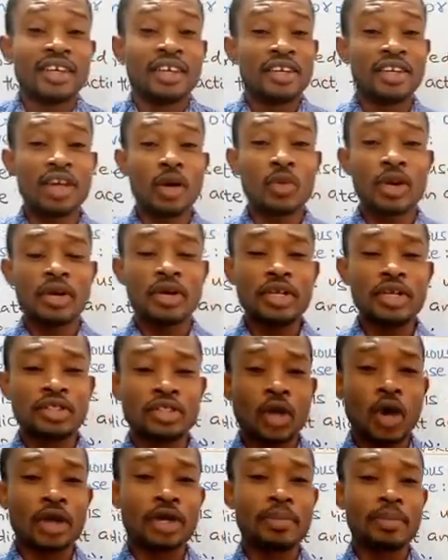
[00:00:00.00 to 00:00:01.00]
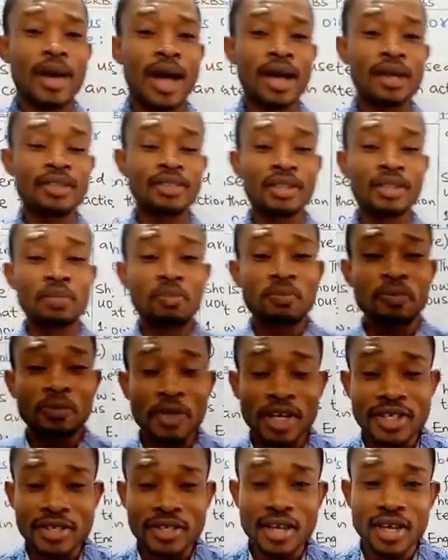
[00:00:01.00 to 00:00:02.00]
Here we're going to talk about the
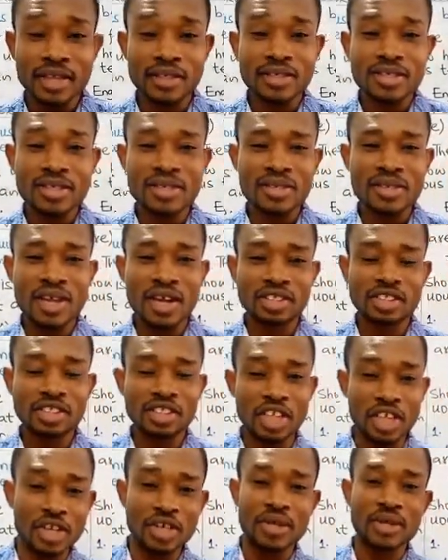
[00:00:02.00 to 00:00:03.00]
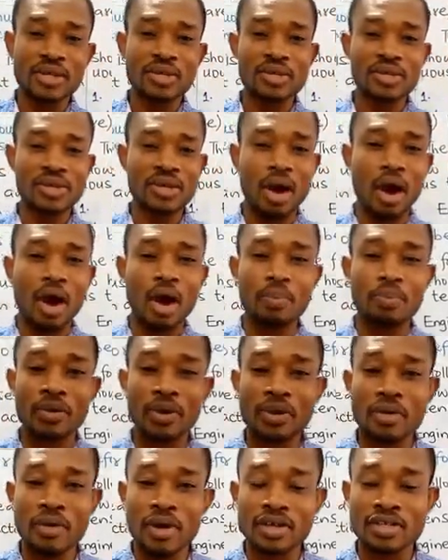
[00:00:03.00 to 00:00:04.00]
present continuous or
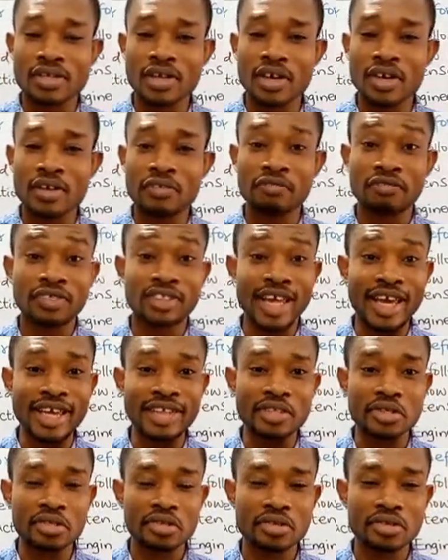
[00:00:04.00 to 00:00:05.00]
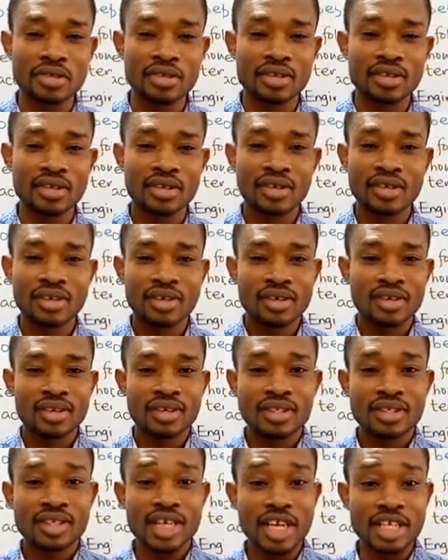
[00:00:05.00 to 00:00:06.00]
progressive tense.
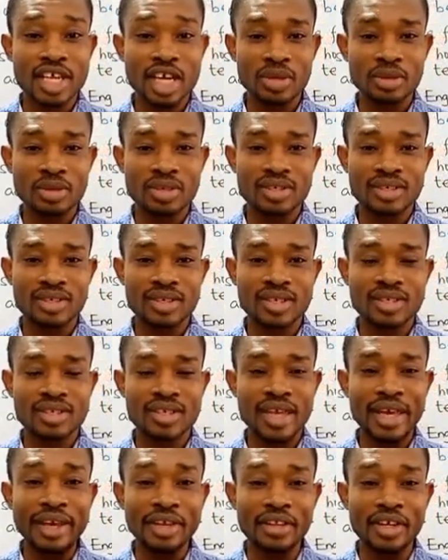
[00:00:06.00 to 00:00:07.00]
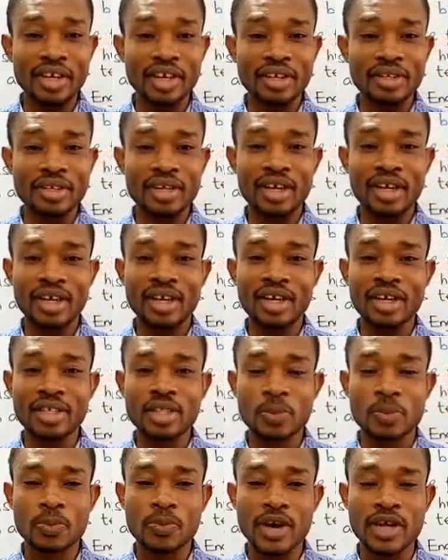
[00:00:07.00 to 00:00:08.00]
Take note, it's either you call
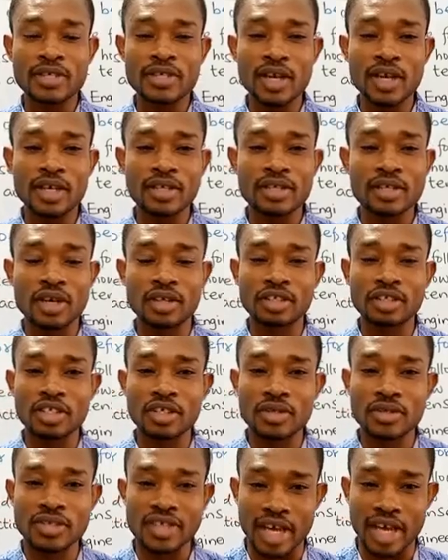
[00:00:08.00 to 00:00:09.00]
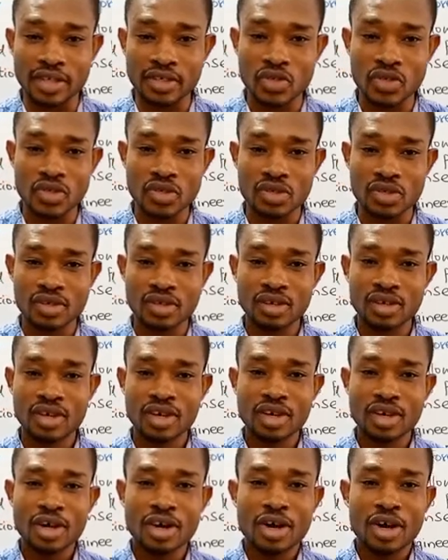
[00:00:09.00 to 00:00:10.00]
it present continuous tense
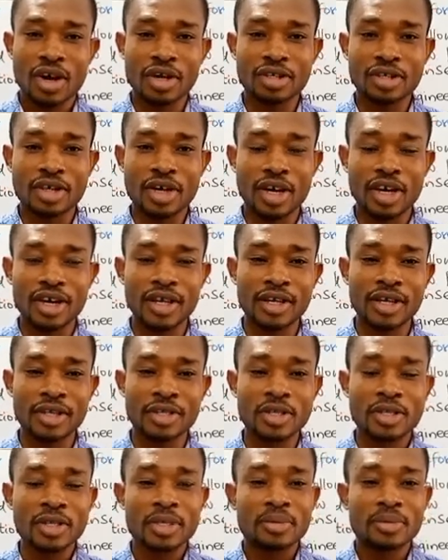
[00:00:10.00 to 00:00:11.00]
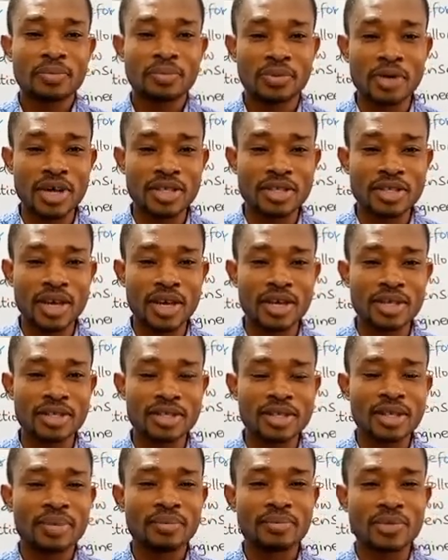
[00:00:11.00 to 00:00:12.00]
or you call it present
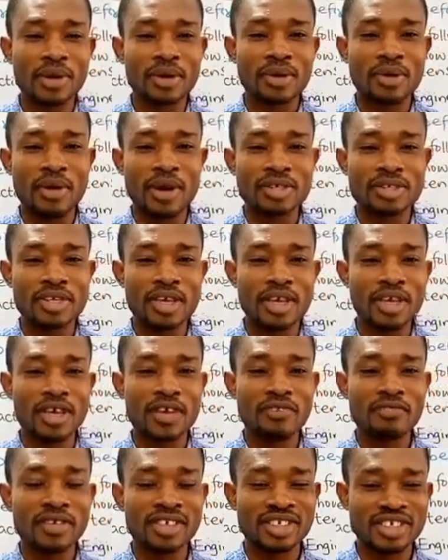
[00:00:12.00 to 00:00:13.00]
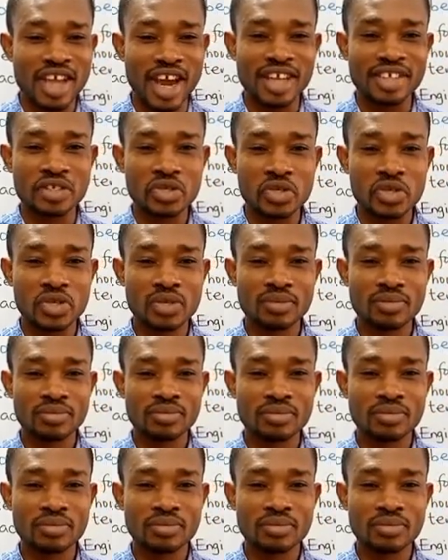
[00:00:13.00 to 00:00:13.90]
progressive tense.